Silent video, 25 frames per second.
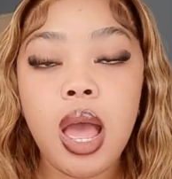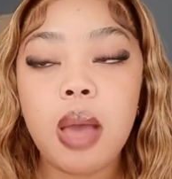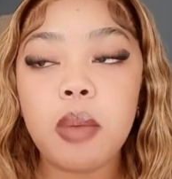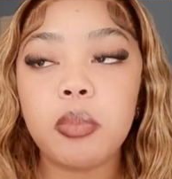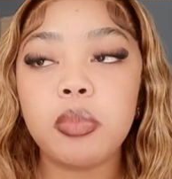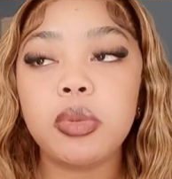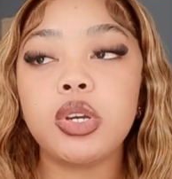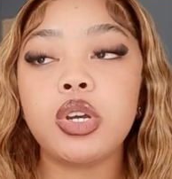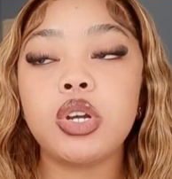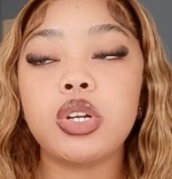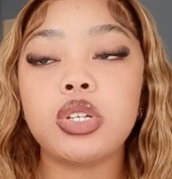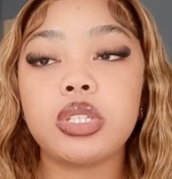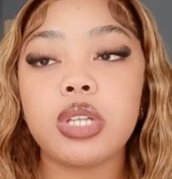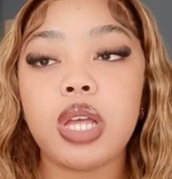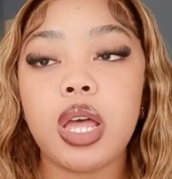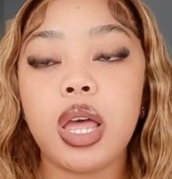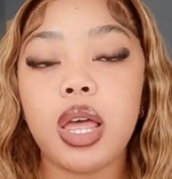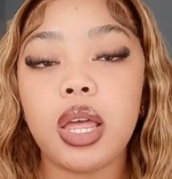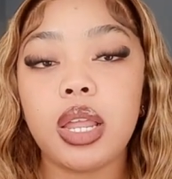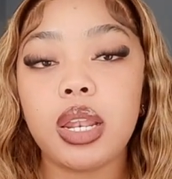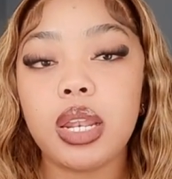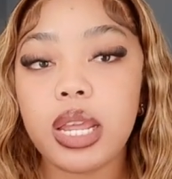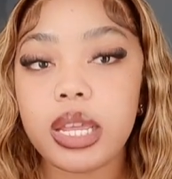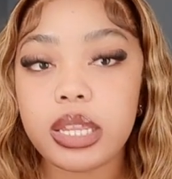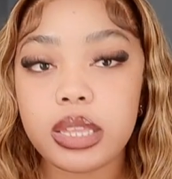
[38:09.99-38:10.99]
because
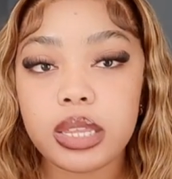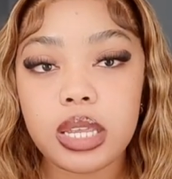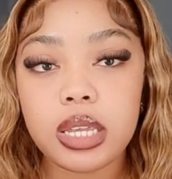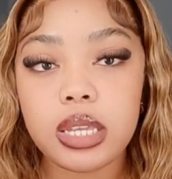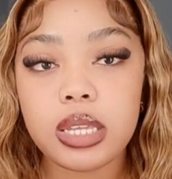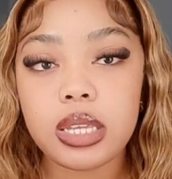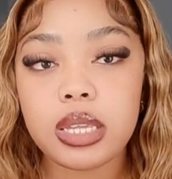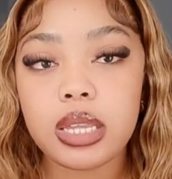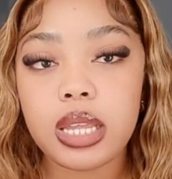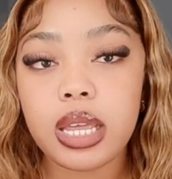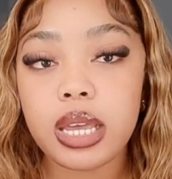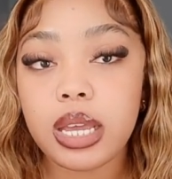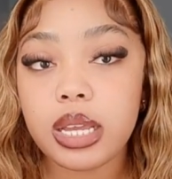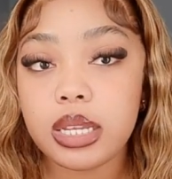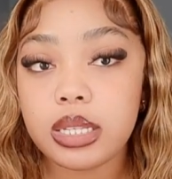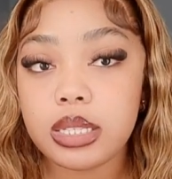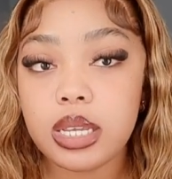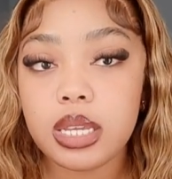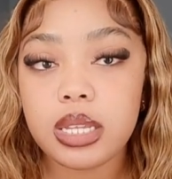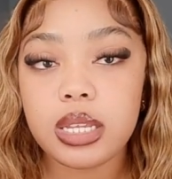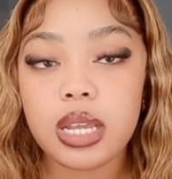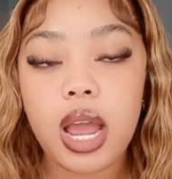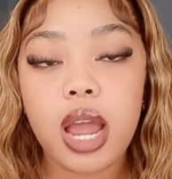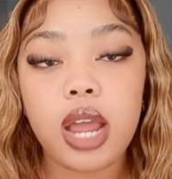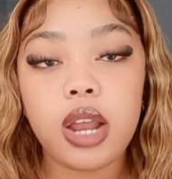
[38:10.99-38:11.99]
like I
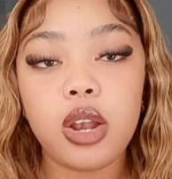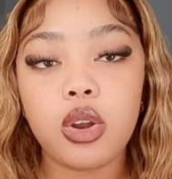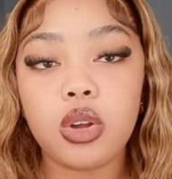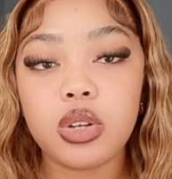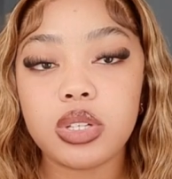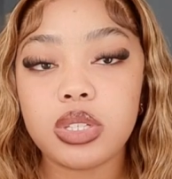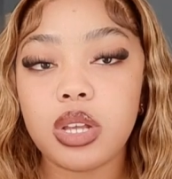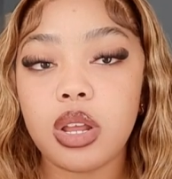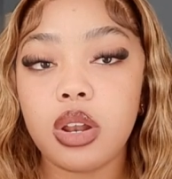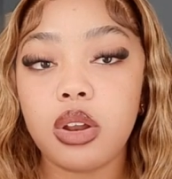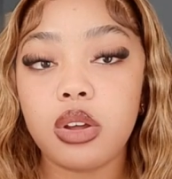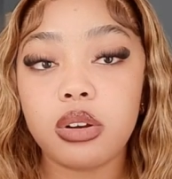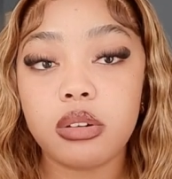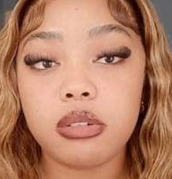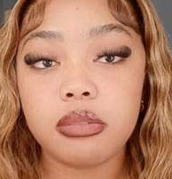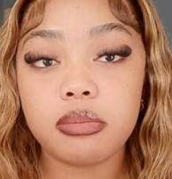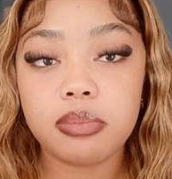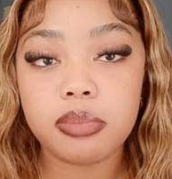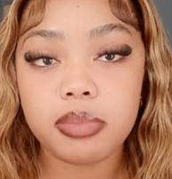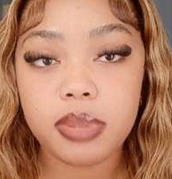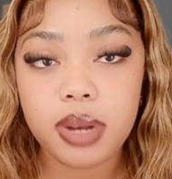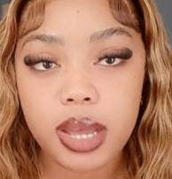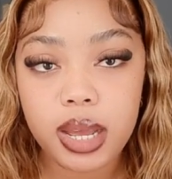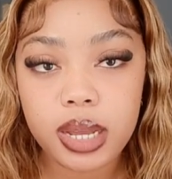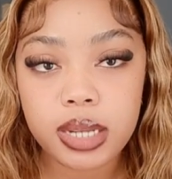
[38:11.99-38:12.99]
said, I lost a lot of
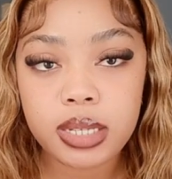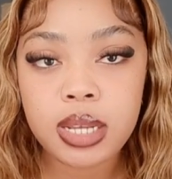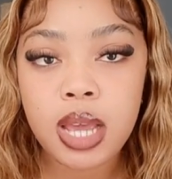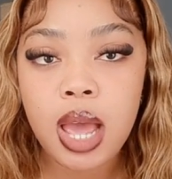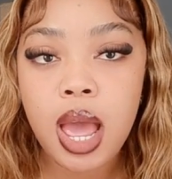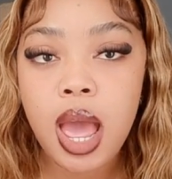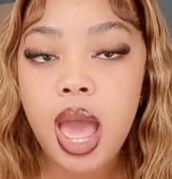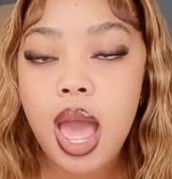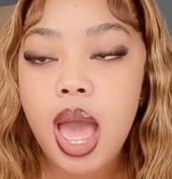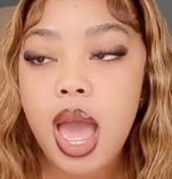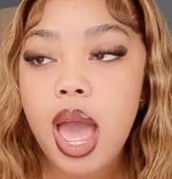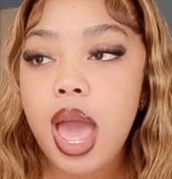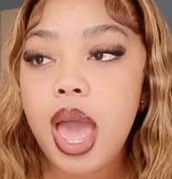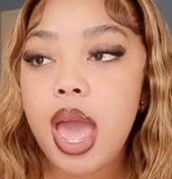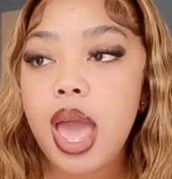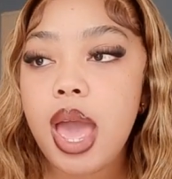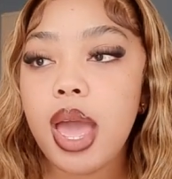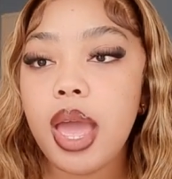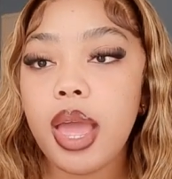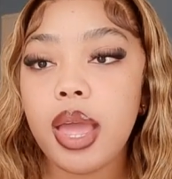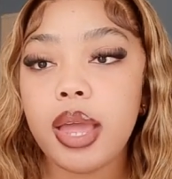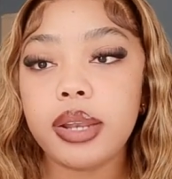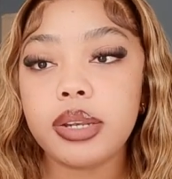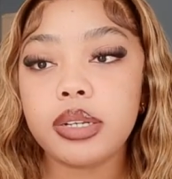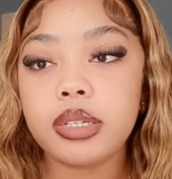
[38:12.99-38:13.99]
blood,
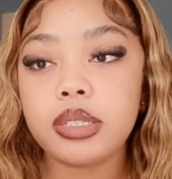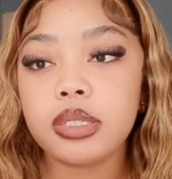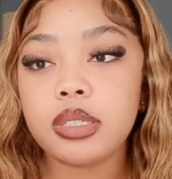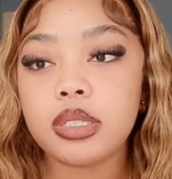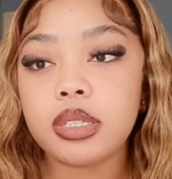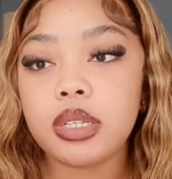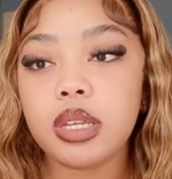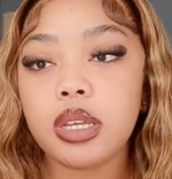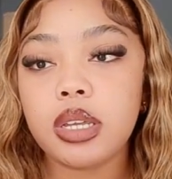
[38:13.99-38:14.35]
and